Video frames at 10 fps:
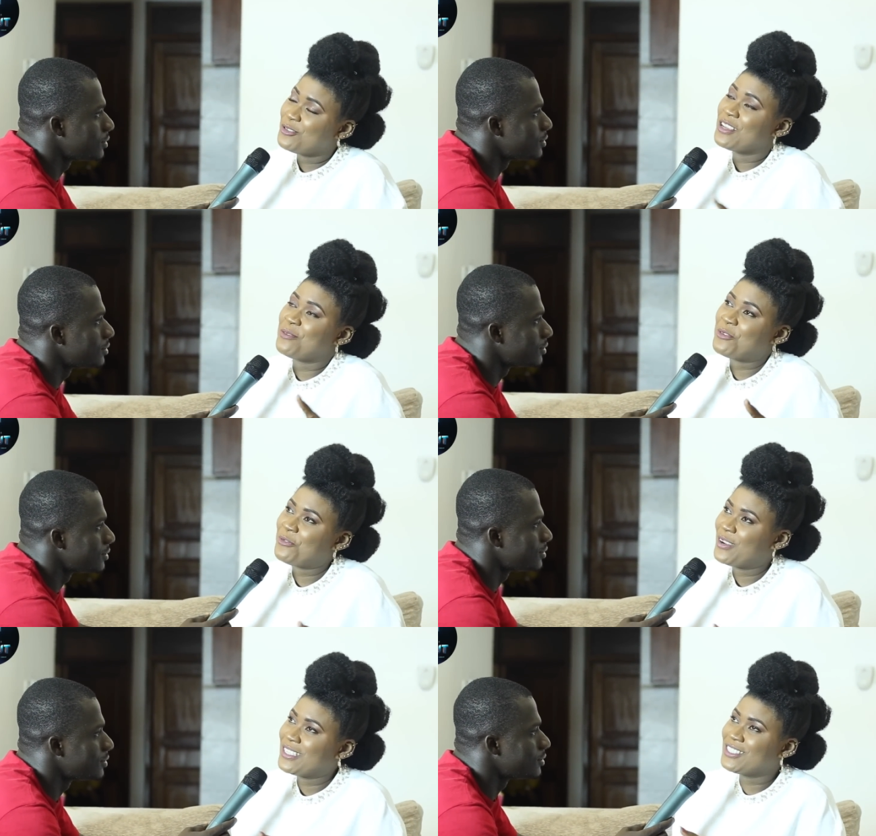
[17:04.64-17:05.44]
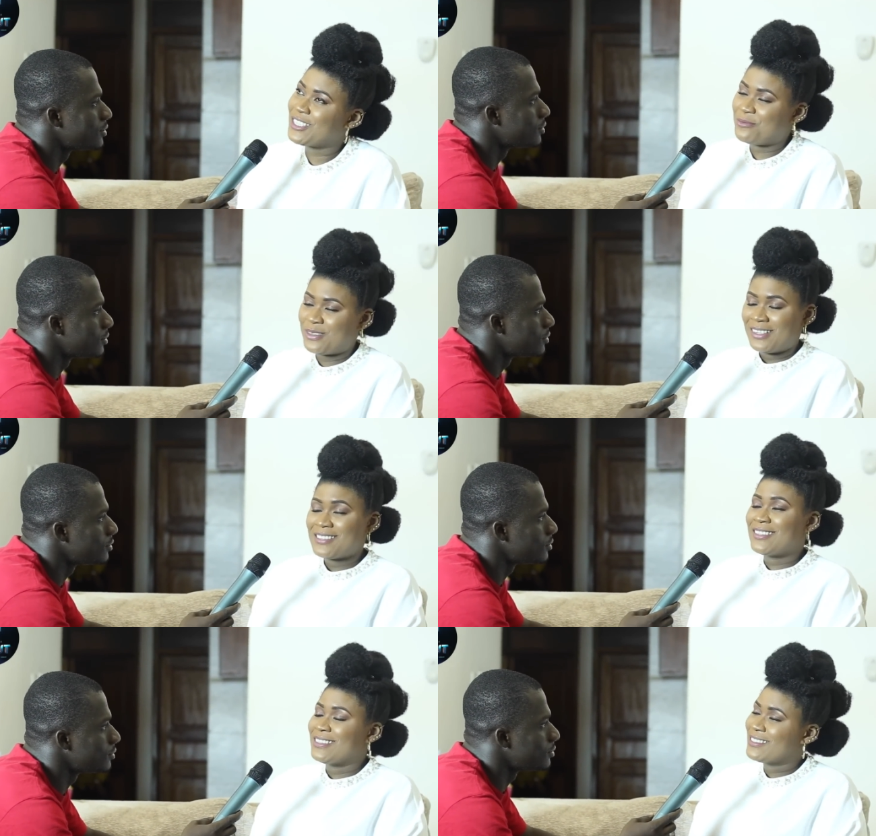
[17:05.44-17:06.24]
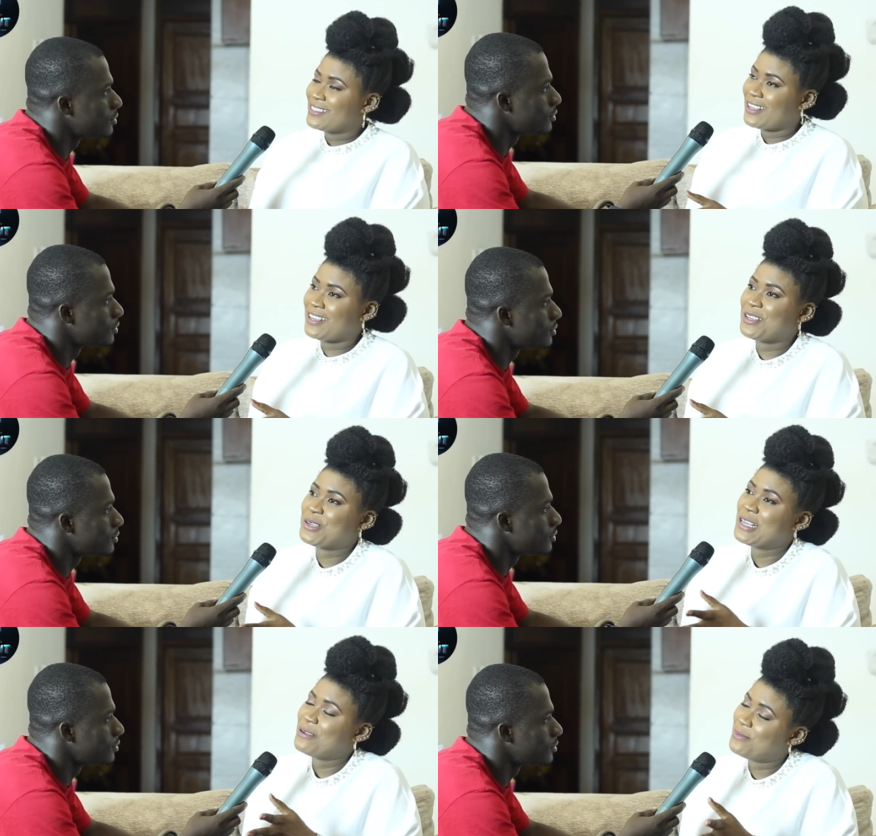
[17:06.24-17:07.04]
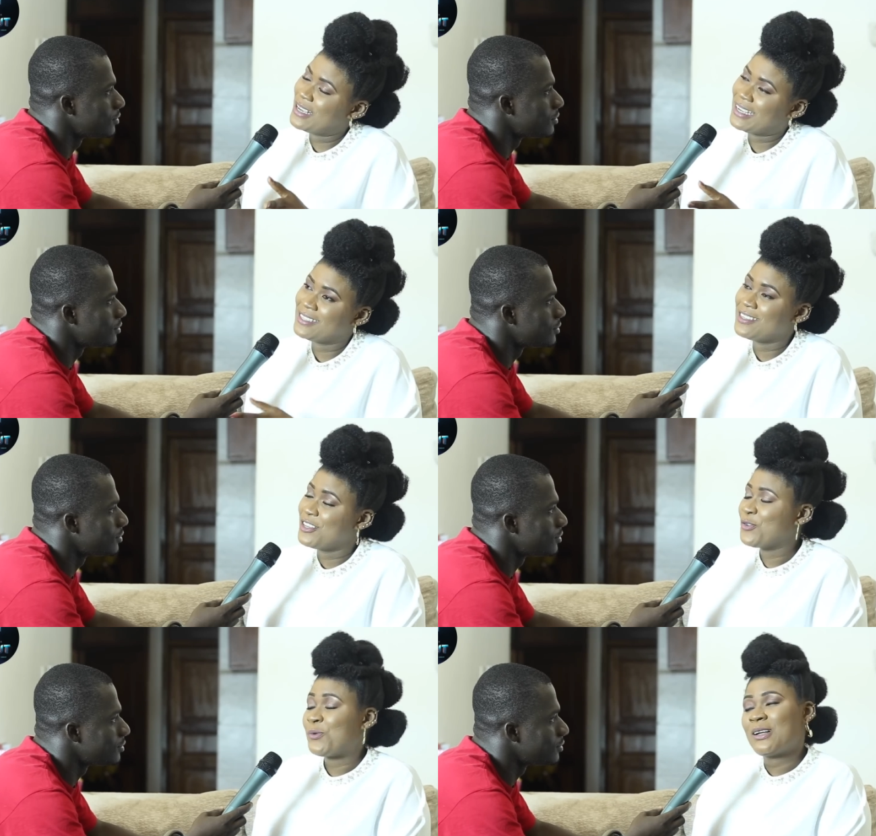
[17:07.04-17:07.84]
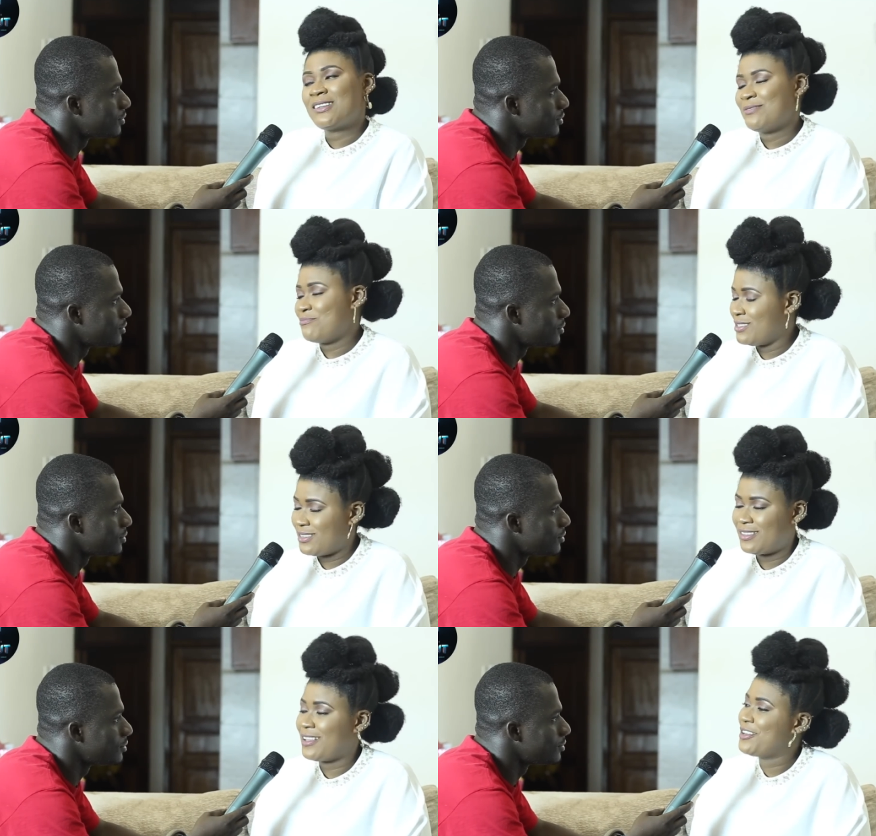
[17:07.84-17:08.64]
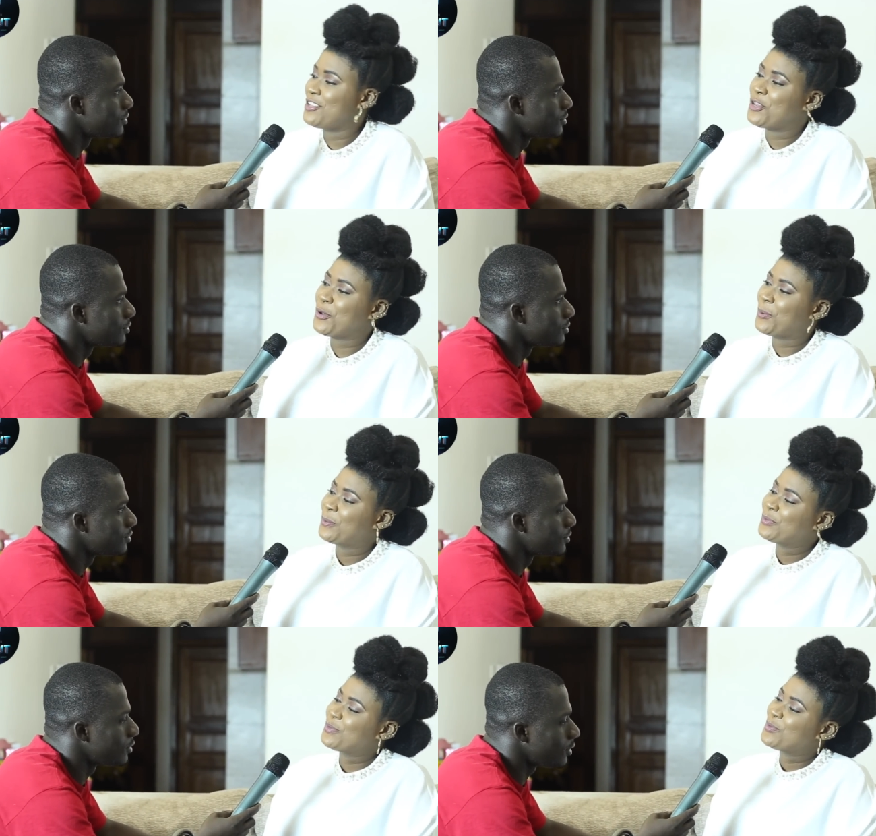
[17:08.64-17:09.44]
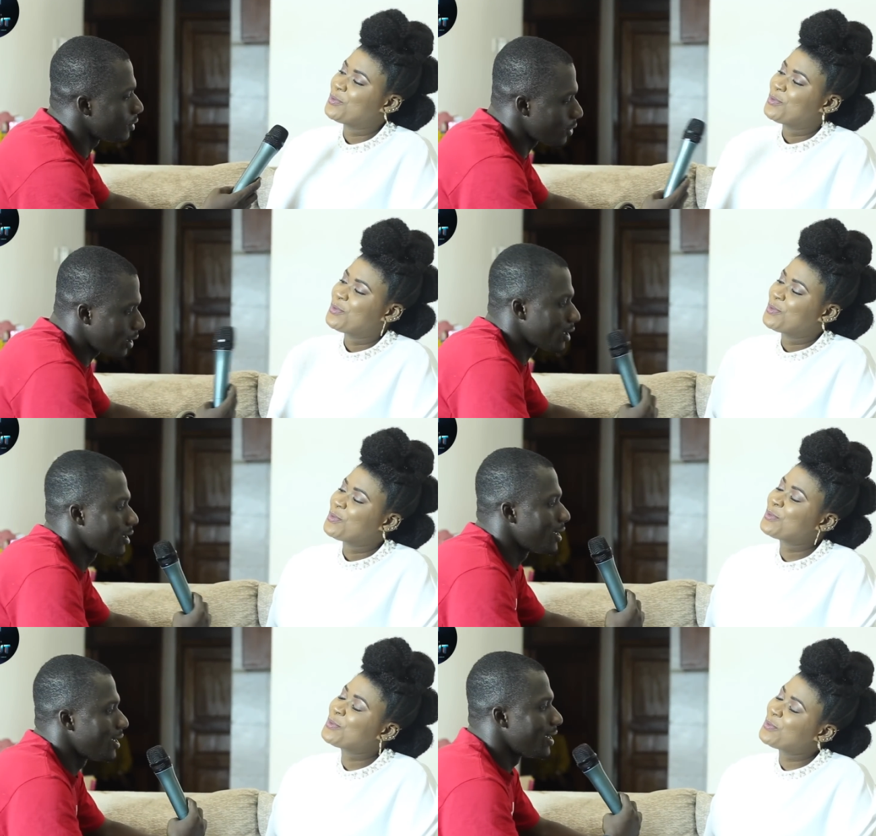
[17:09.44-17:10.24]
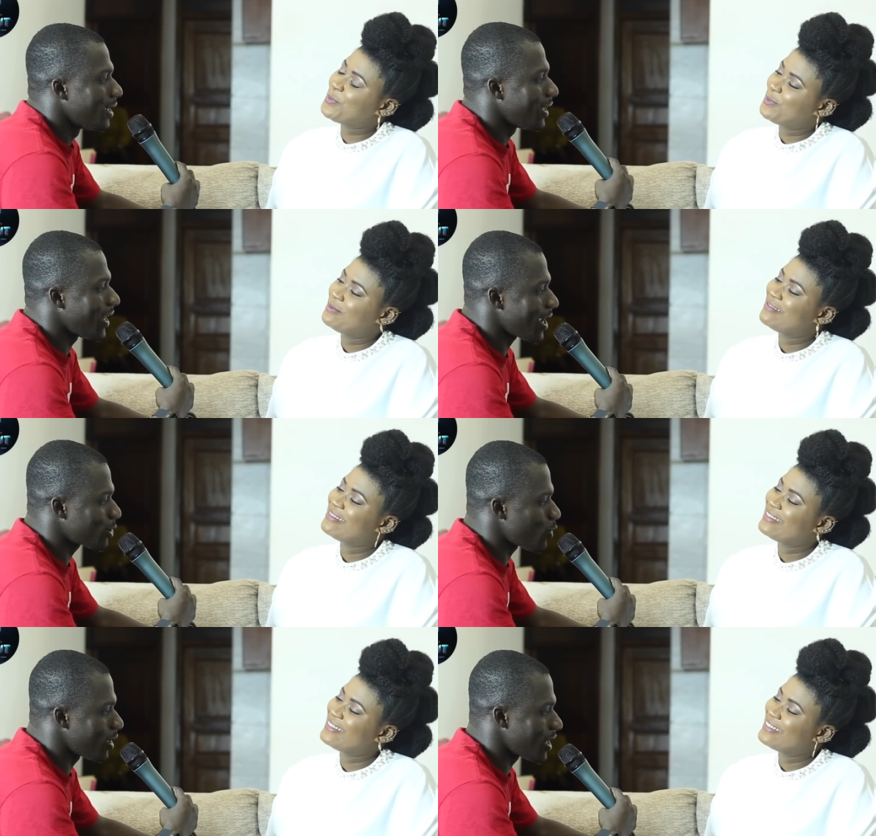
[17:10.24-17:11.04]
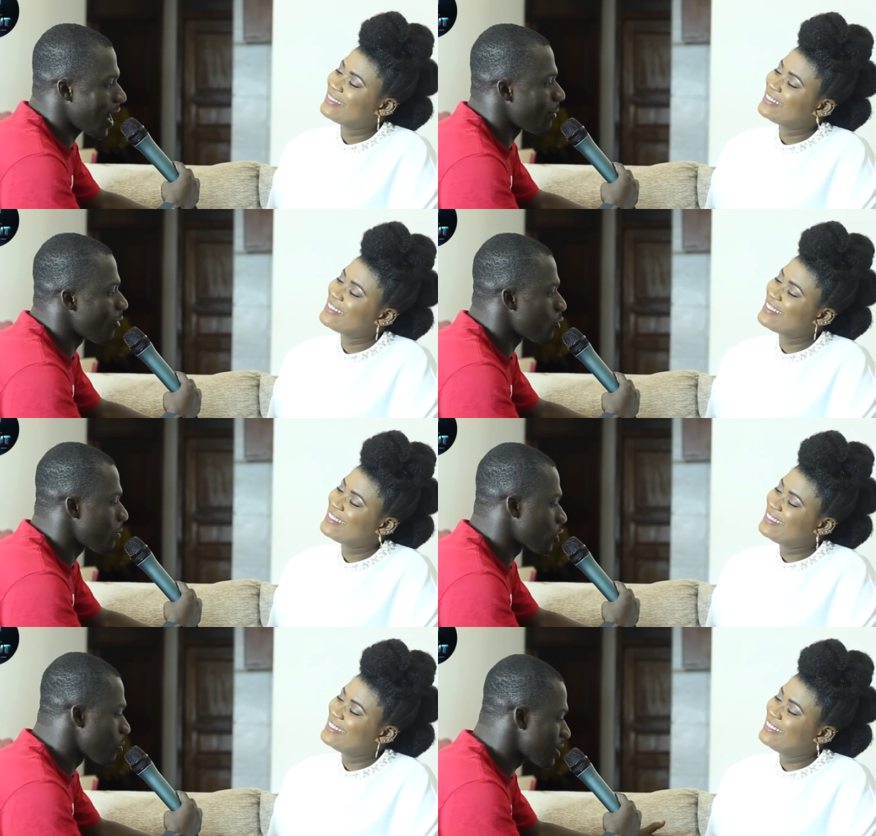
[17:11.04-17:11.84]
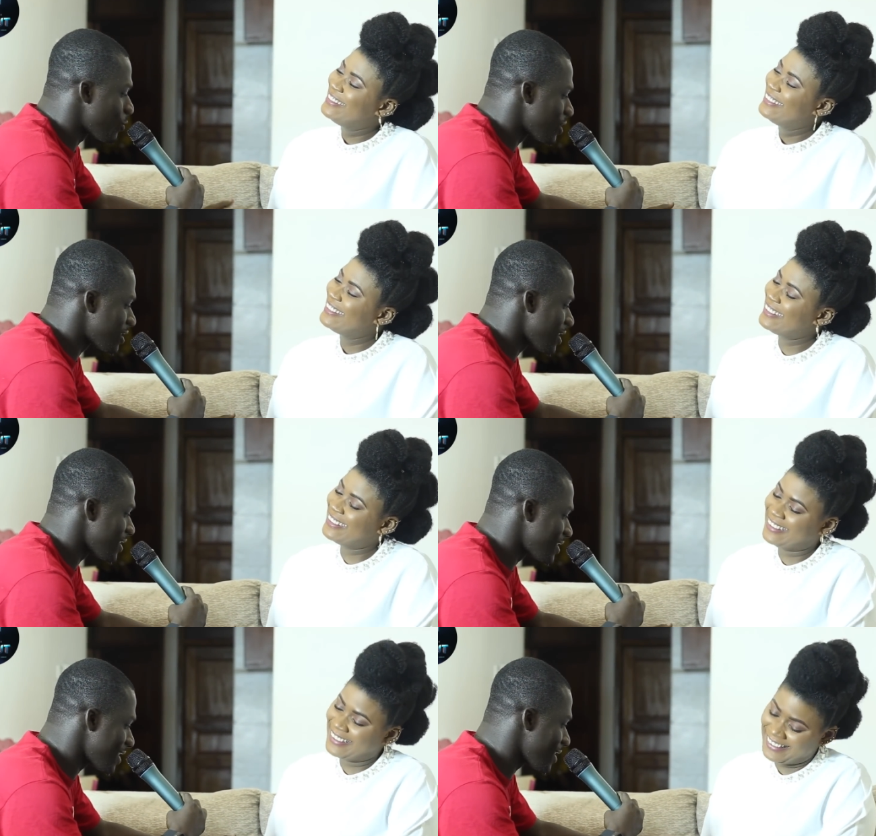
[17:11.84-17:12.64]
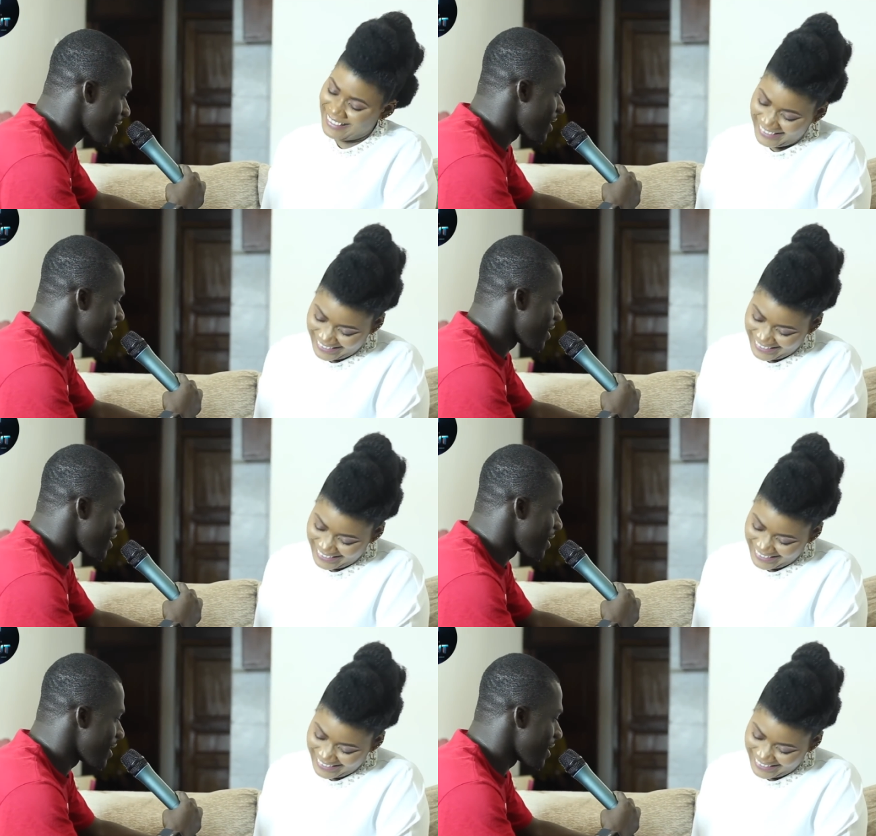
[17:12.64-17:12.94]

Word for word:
Speaker 1: onyame fa ncheme se be kasi ni oba misisi adi ni ho okay
Speaker 2: last one man for person who say